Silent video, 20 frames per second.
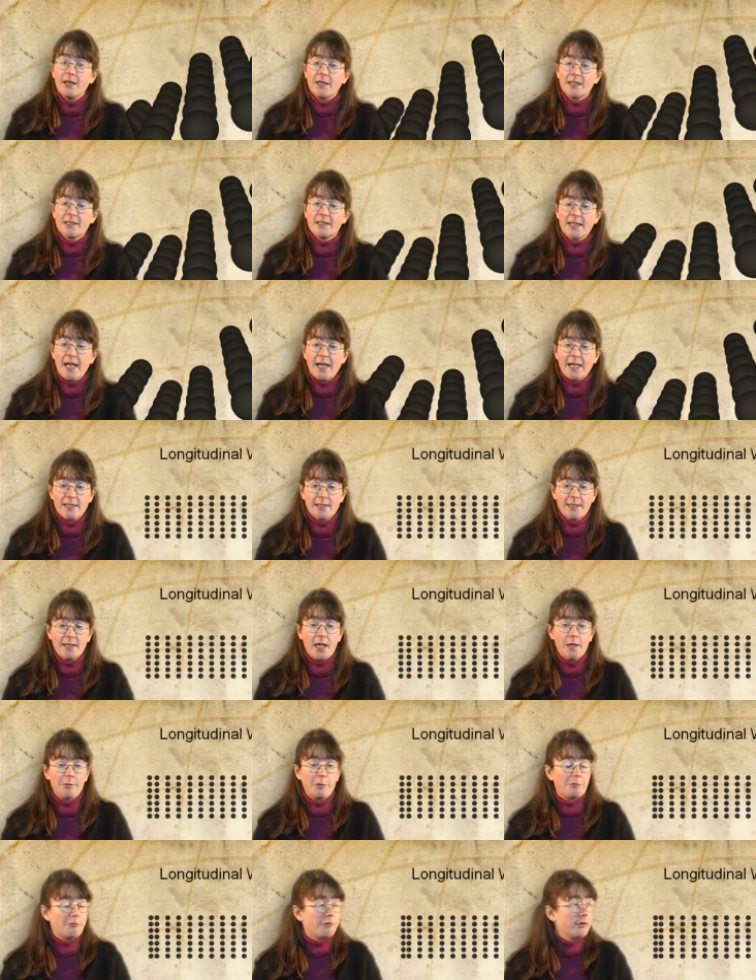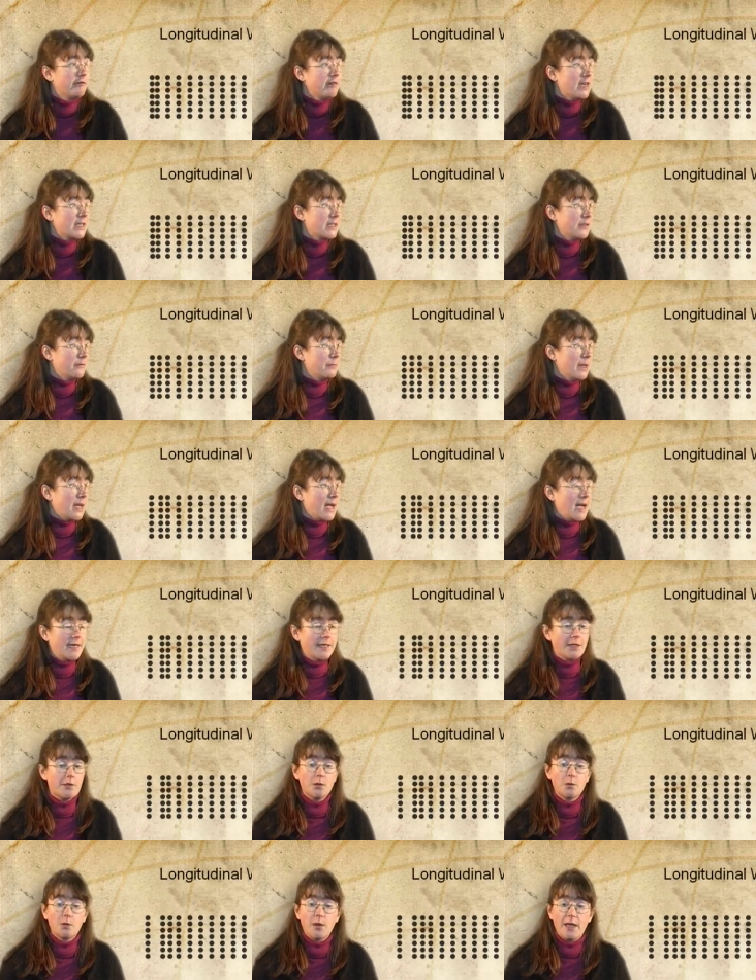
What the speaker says: A second type of progressive mechanical